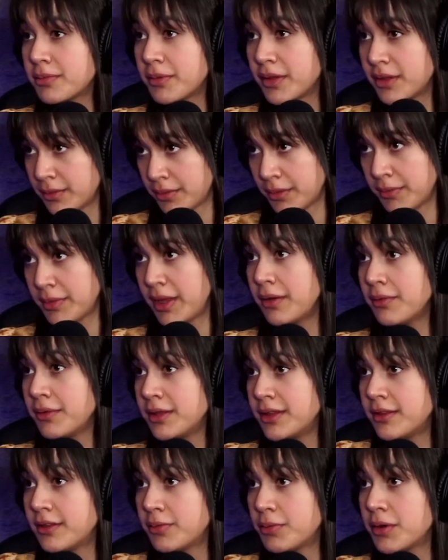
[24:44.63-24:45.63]
months from now
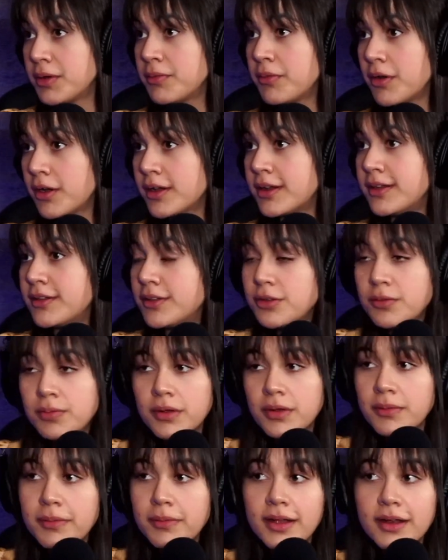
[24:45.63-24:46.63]
when the spring market is super
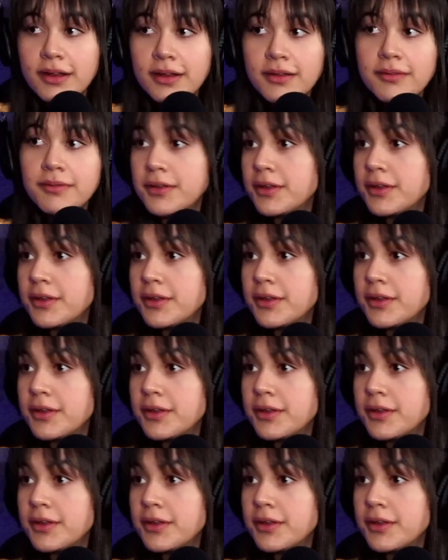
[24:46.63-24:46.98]
competitive,